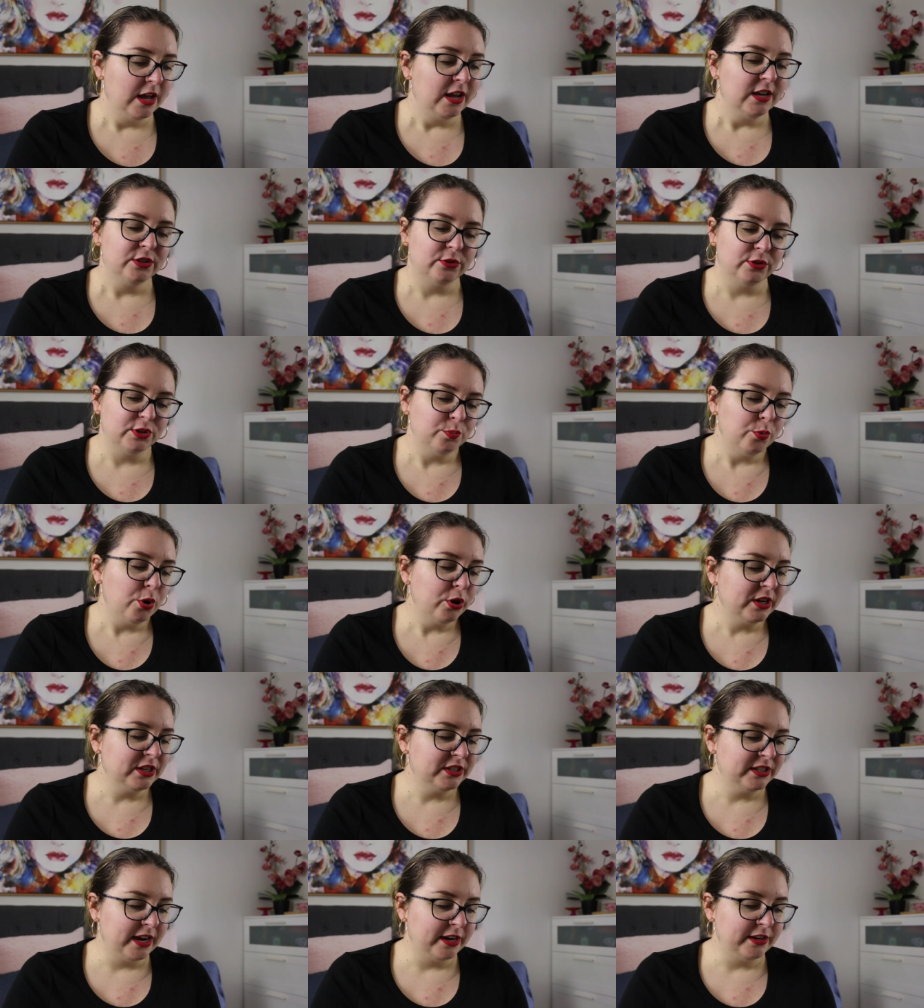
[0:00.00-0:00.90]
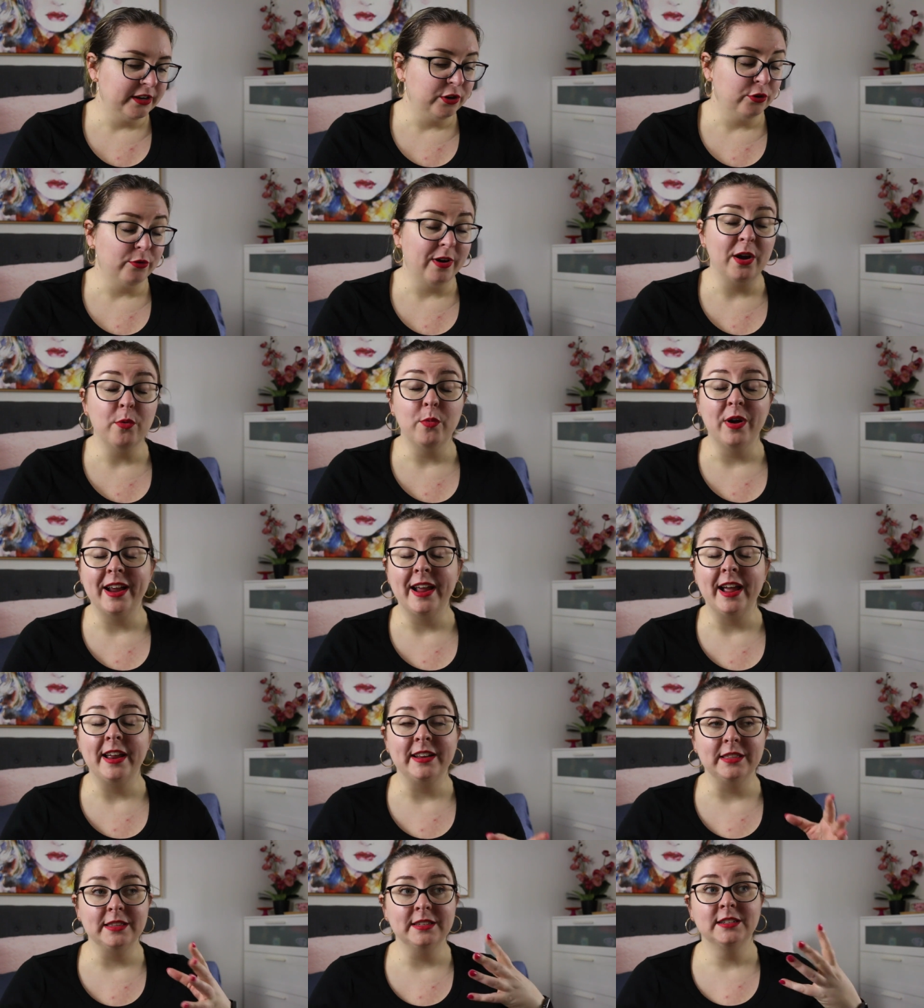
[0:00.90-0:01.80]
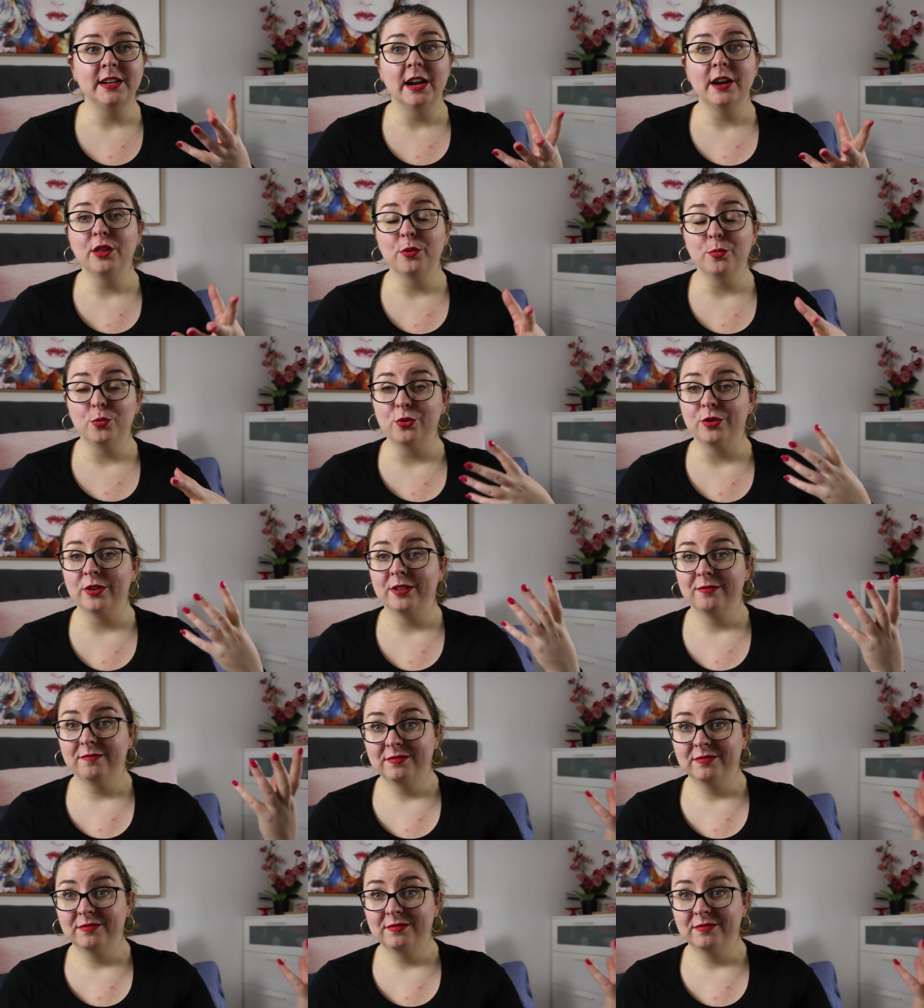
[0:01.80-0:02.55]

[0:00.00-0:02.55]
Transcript: So it's broken down in a great way and at the start of the book